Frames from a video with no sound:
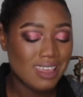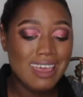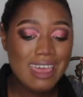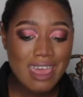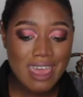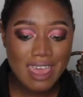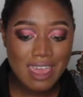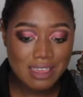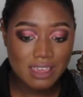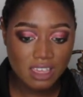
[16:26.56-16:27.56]

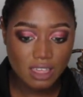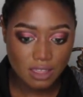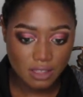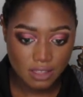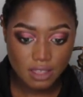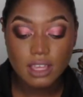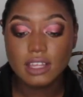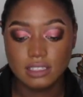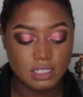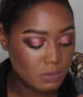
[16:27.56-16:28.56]
Hey,
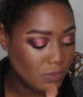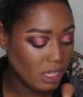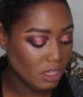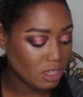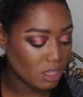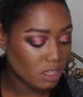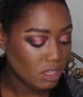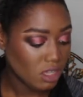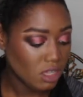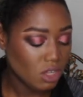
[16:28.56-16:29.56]
it's this pink
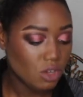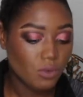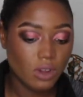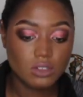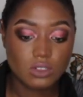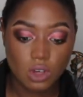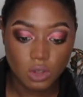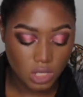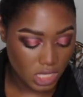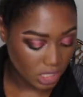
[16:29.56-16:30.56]
rose
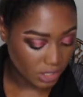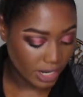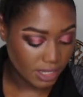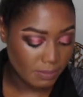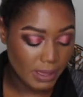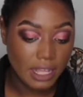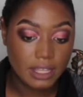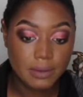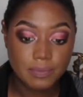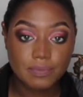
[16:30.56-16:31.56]
gold color out of the
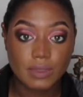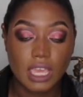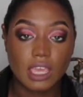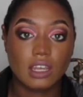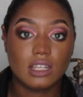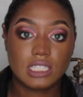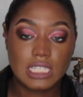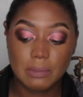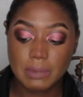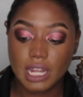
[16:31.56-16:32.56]
palette. And a
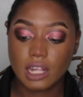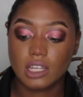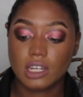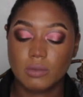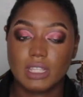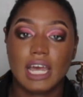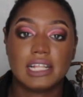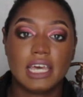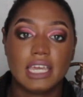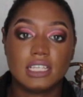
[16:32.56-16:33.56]
tip that I learned with
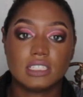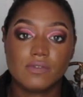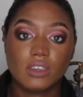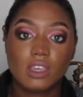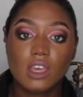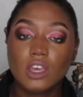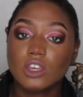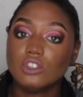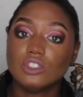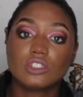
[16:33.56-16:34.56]
highlight is if
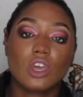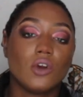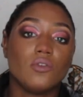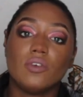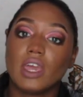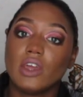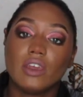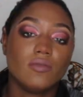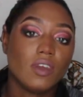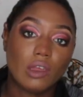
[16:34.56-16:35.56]
you just go
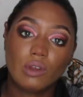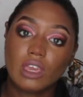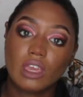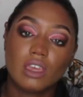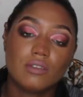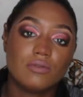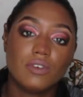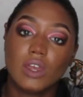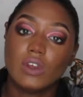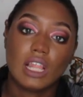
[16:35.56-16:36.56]
very, very,
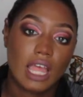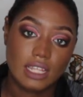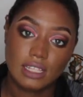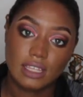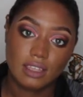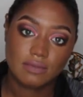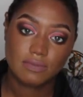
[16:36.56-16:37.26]
very lightly.